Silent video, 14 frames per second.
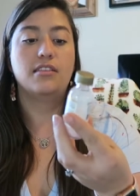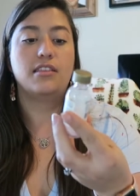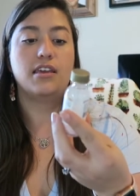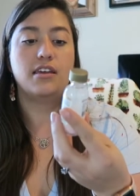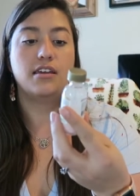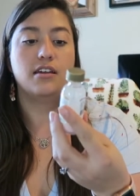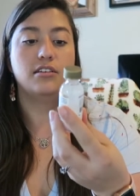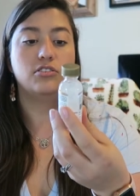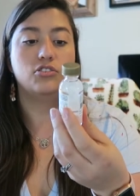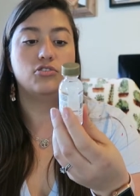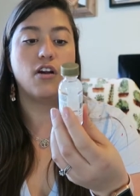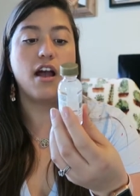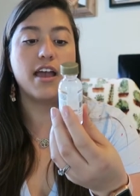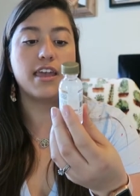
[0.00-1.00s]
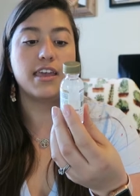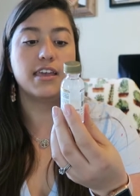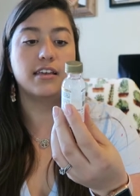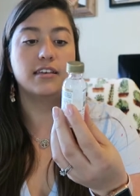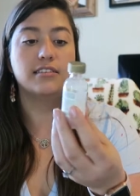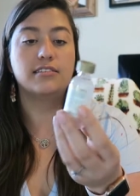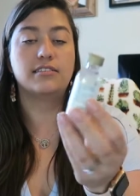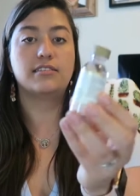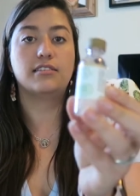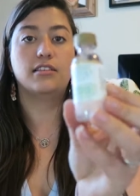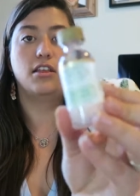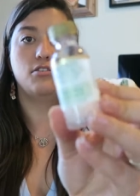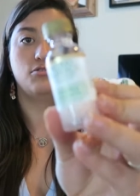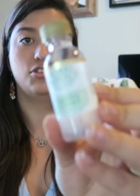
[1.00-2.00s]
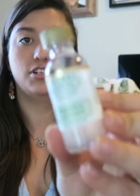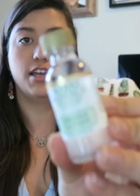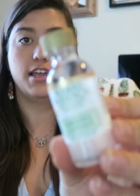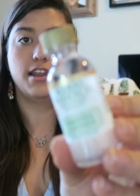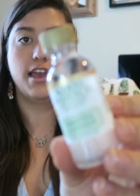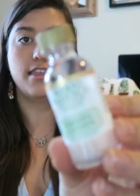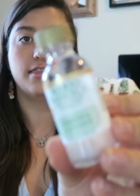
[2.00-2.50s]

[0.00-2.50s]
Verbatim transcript: the drying lotion,